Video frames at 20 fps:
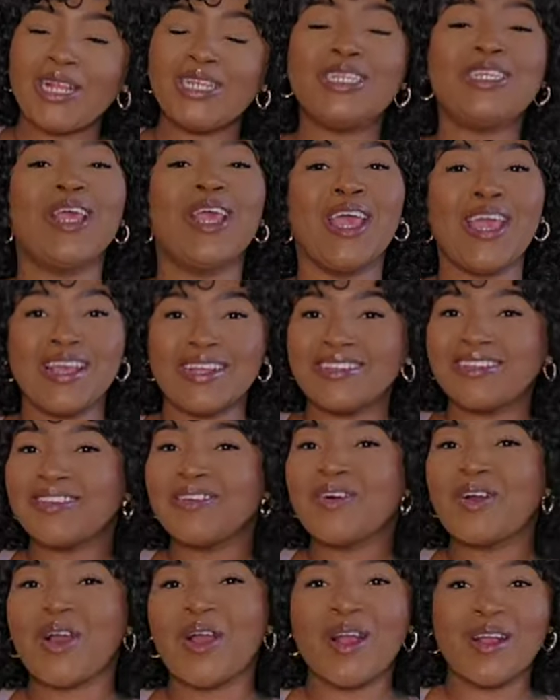She
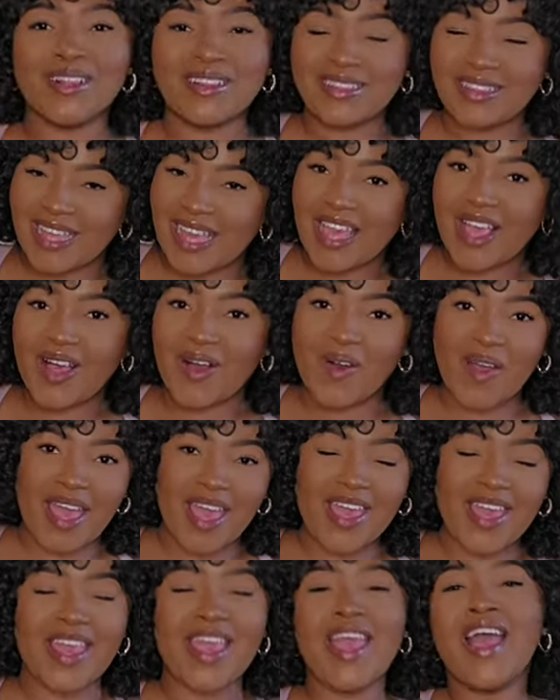doing her thing,
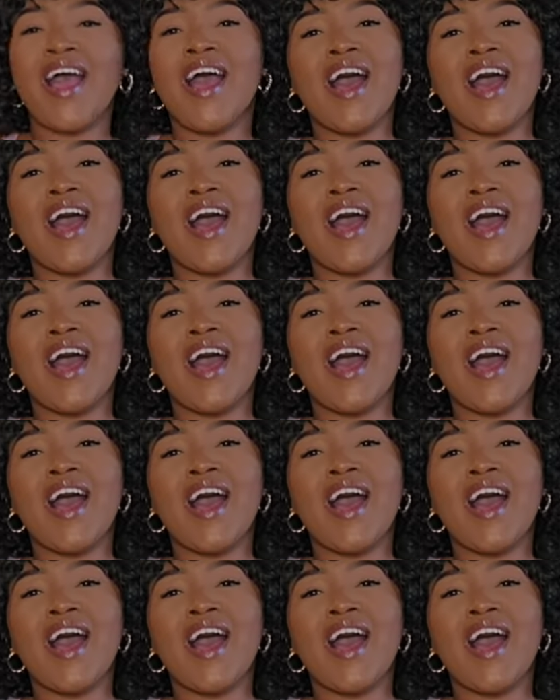okay?